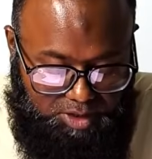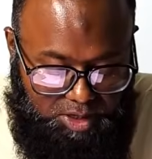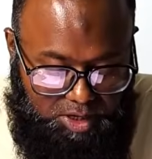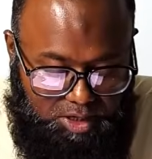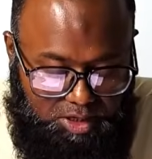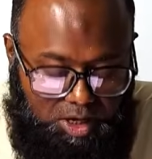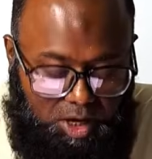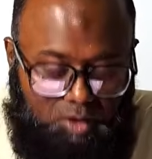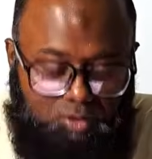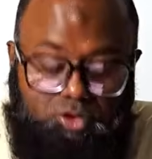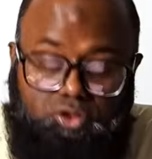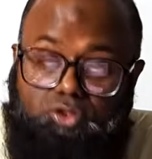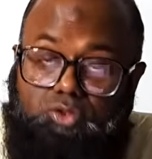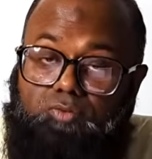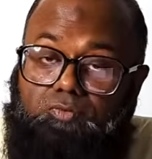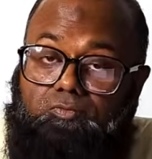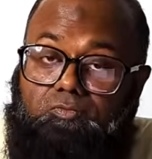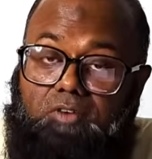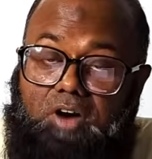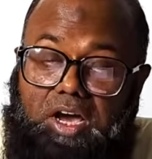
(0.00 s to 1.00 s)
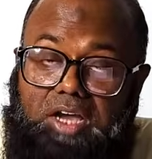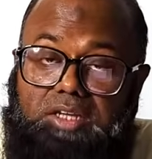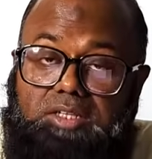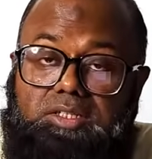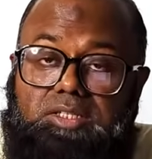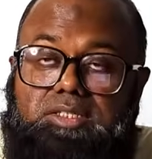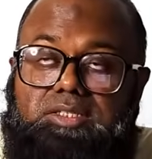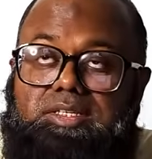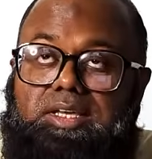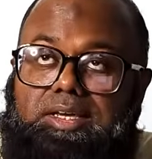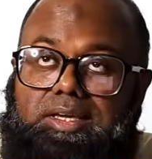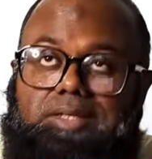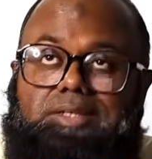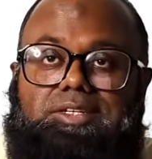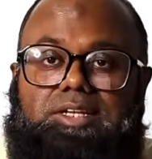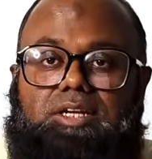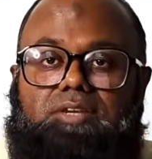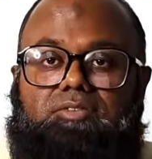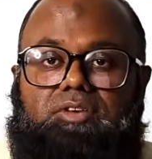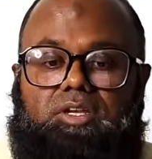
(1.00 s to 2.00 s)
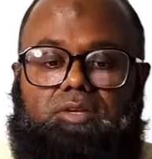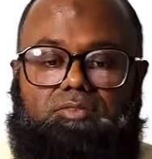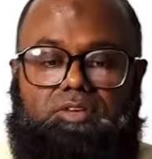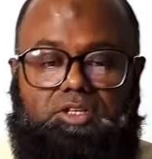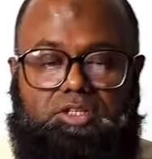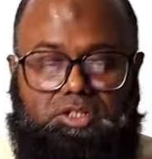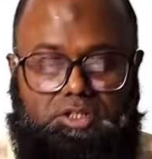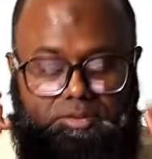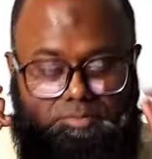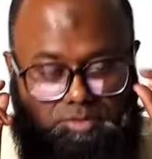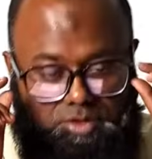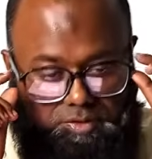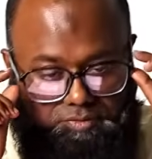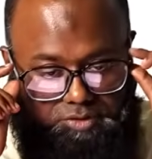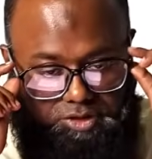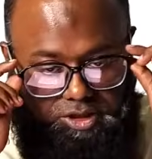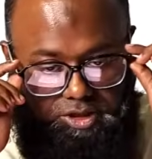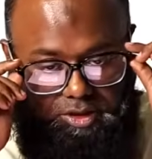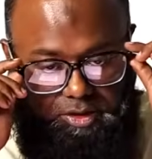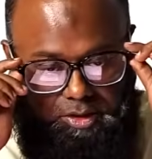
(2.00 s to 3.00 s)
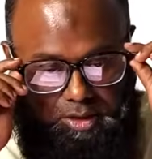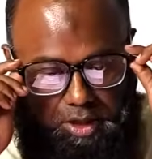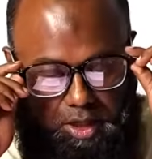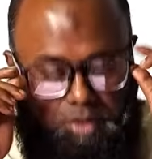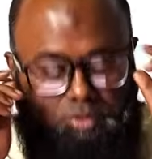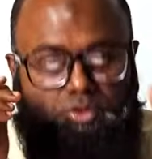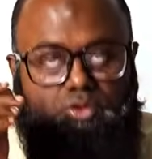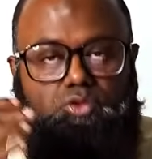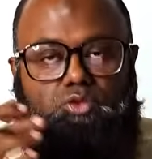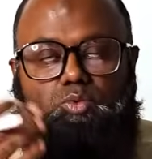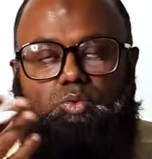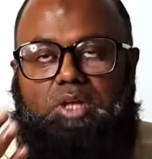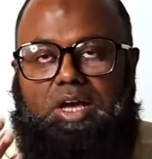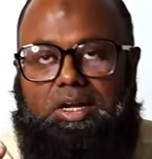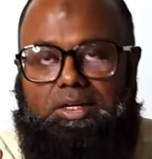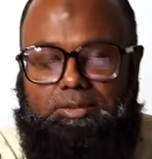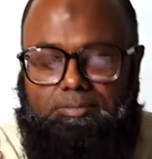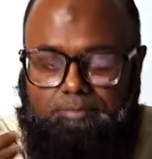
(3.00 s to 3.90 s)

Now, to find the second derivative in terms of t, how to do that?